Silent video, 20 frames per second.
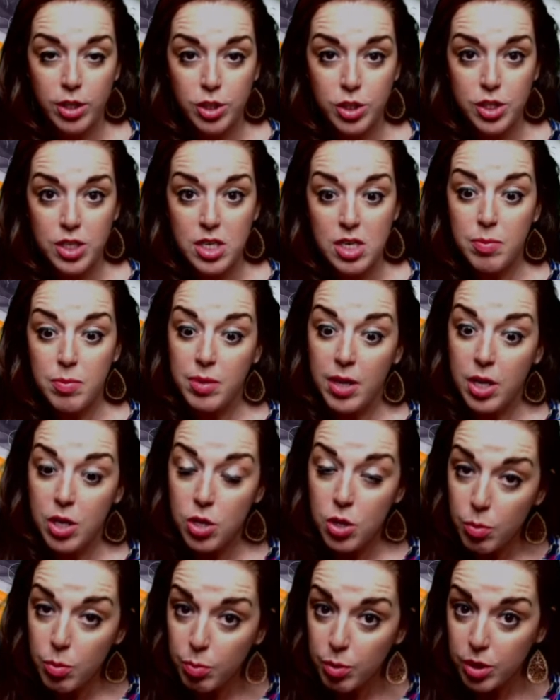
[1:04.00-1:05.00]
team that
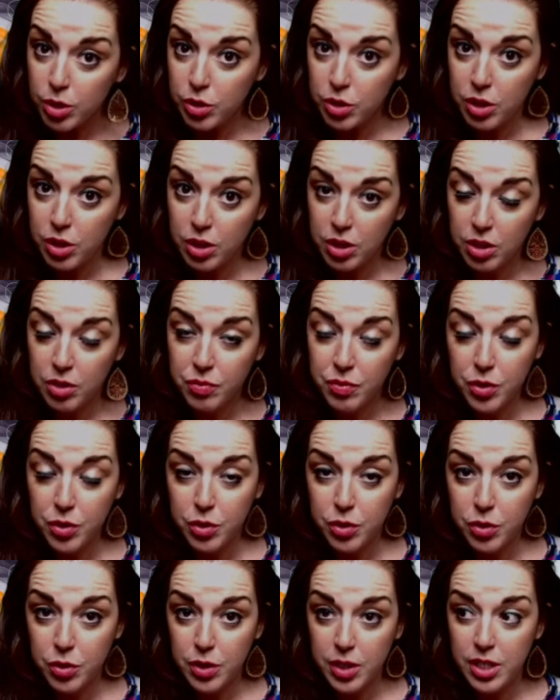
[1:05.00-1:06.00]
you personally
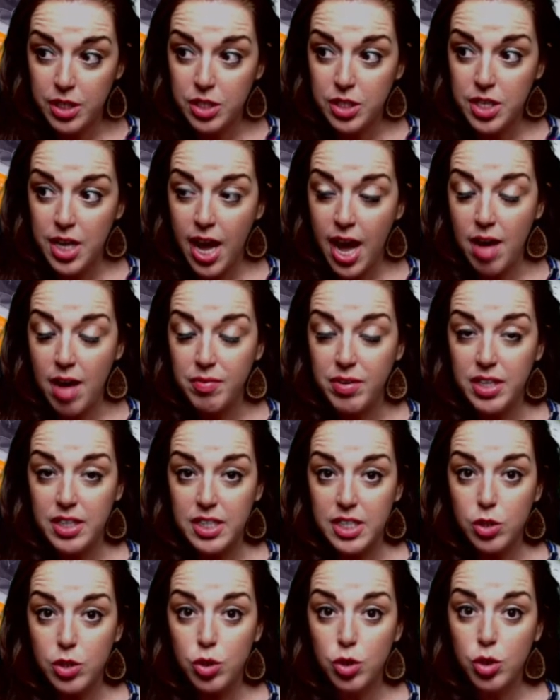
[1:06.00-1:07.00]
recruited to have at
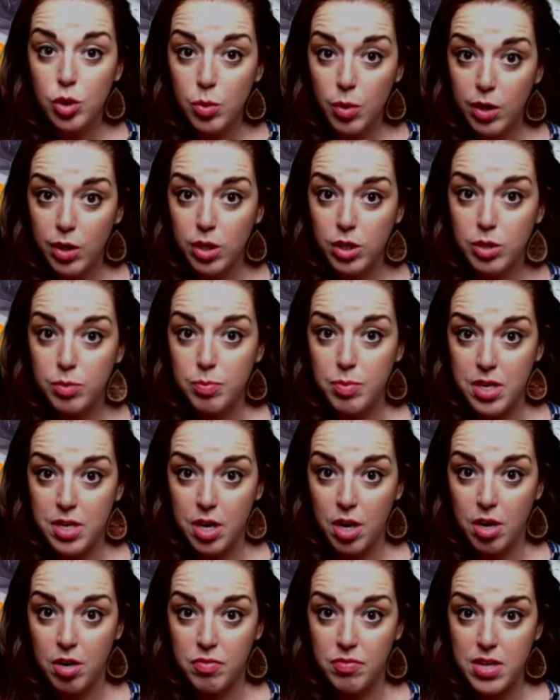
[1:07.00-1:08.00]
least 200
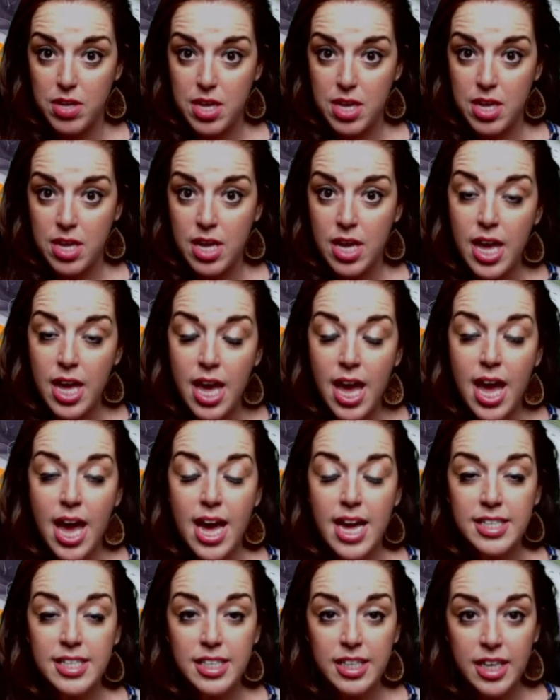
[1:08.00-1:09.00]
PRV.
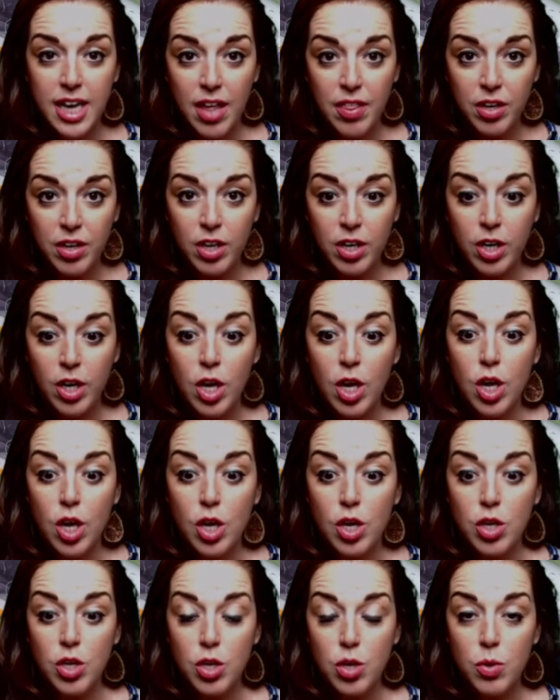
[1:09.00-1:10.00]
And together,
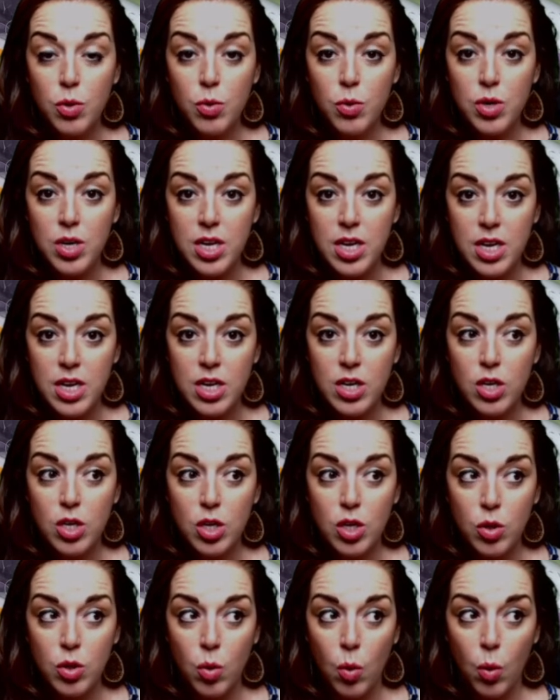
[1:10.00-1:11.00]
you need
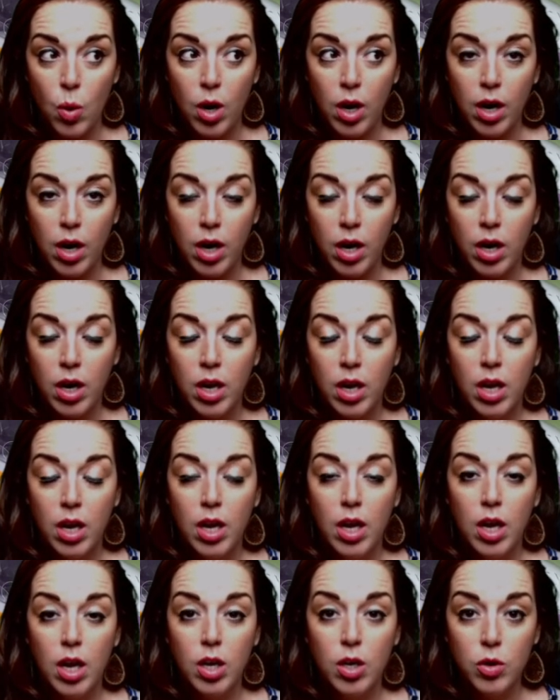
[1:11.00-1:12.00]
your
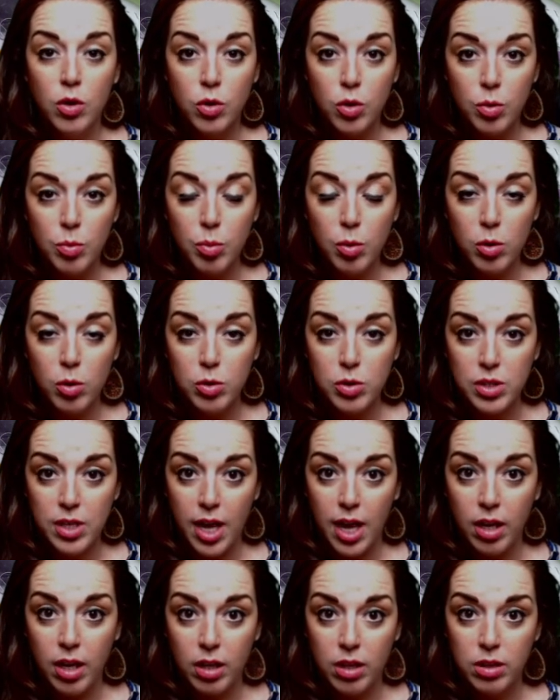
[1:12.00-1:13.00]
group
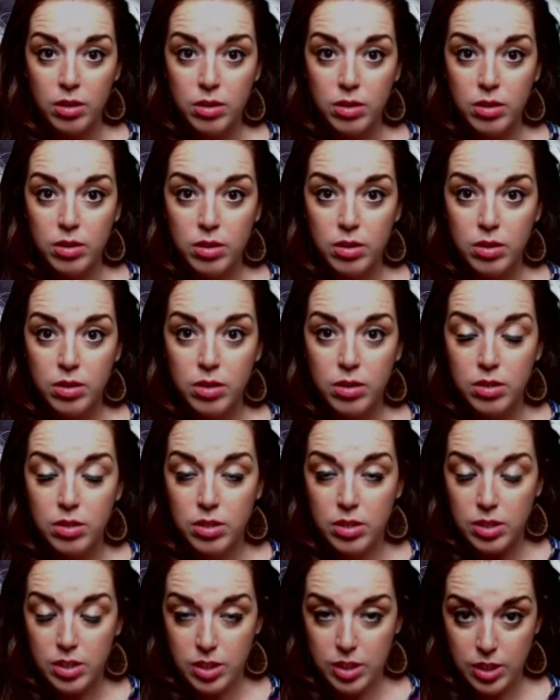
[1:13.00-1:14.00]
wholesale,
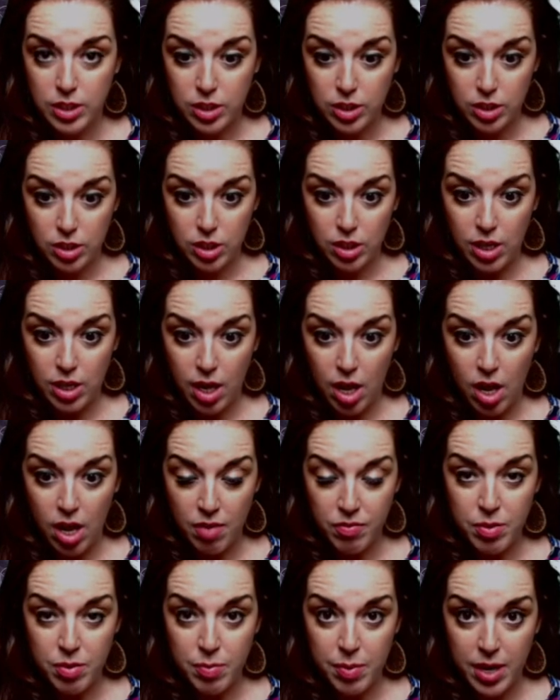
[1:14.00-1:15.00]

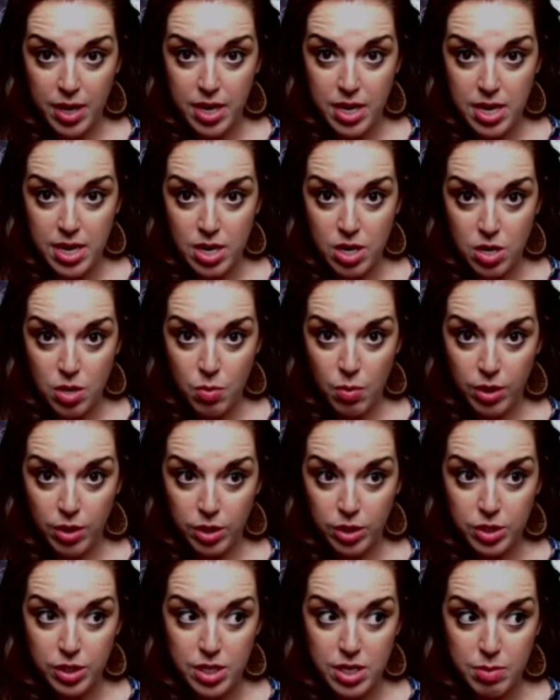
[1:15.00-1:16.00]
everybody and you on your
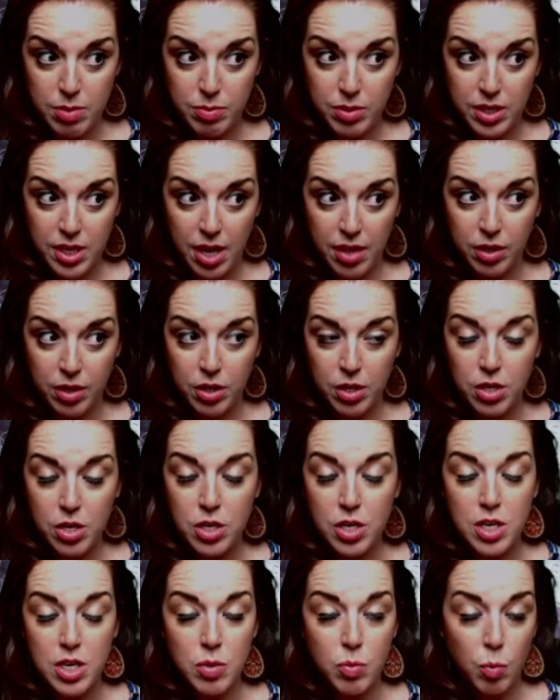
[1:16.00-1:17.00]
team together, you
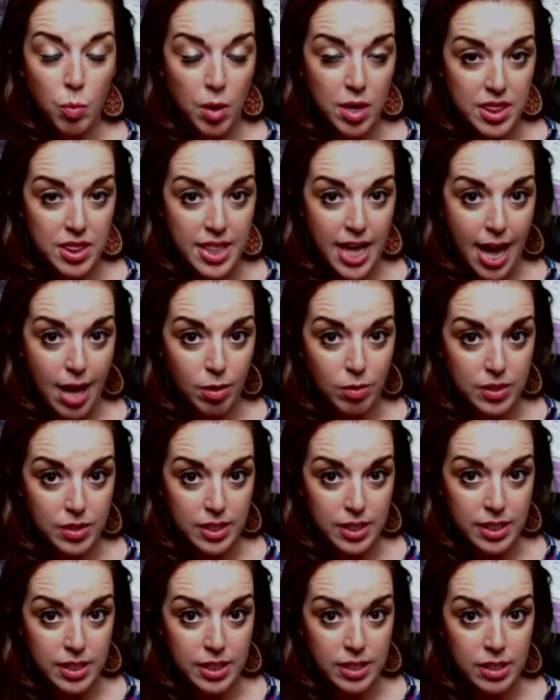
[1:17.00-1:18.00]
need
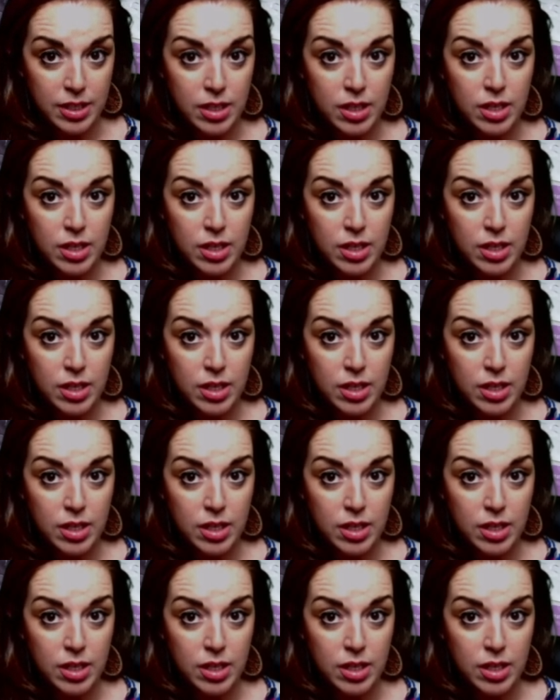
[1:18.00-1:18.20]
1,000